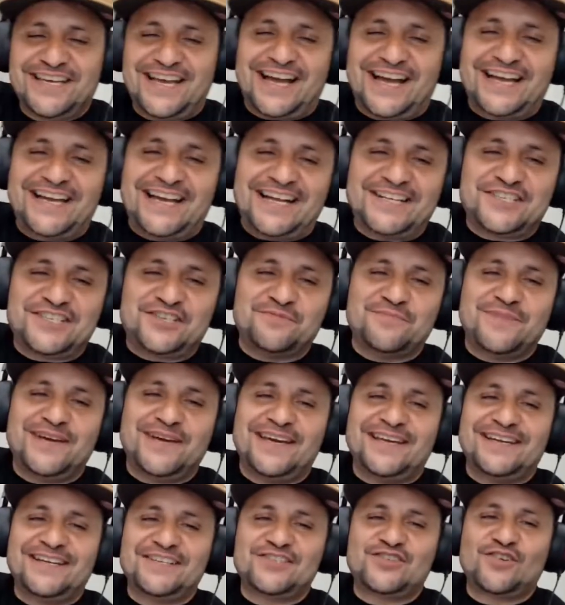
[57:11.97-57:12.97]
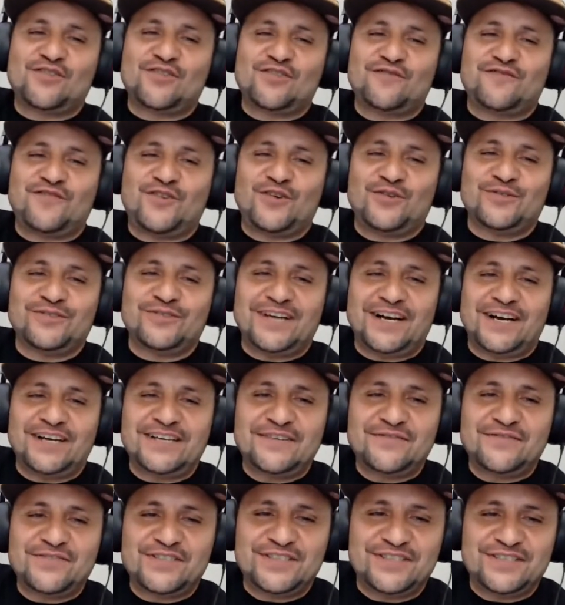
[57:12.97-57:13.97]
I got you, man. It's your phone. I'll
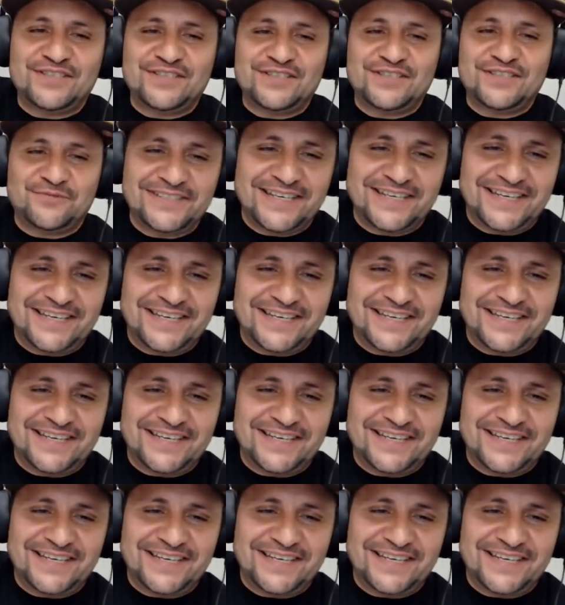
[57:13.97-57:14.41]
give it to you one day.